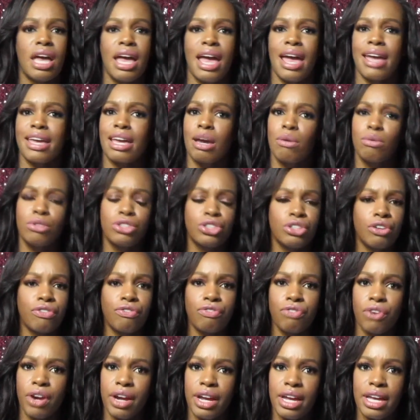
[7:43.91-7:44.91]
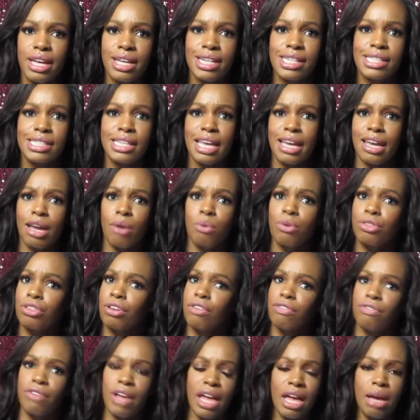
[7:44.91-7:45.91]
hang out with your friends, hang out with
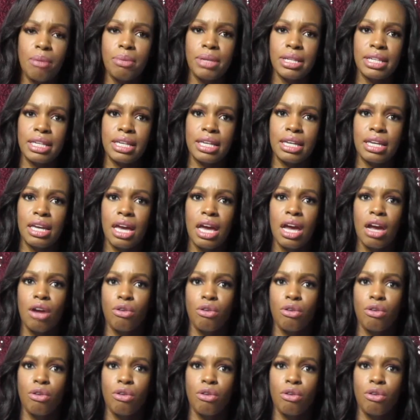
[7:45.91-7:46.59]
your family.